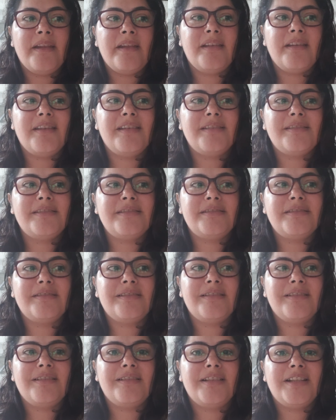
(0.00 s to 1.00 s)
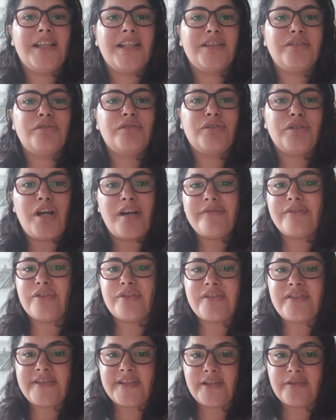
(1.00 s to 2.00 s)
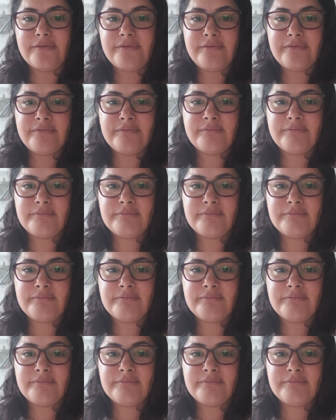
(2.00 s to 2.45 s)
is to love yourself.